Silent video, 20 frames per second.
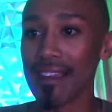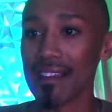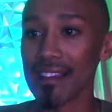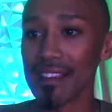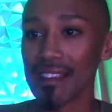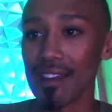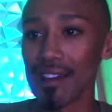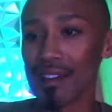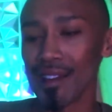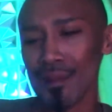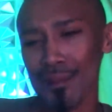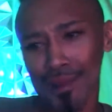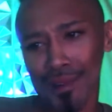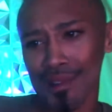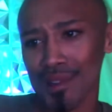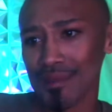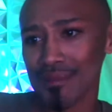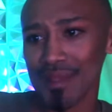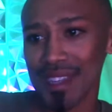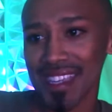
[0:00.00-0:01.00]
Oh, you're
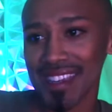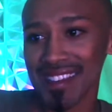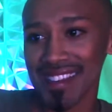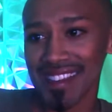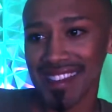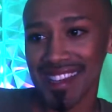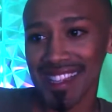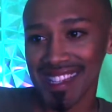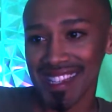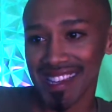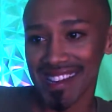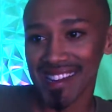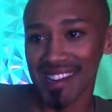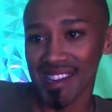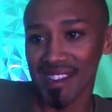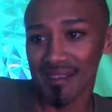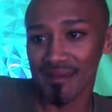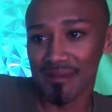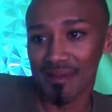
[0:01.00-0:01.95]
welcome, Mia, anytime.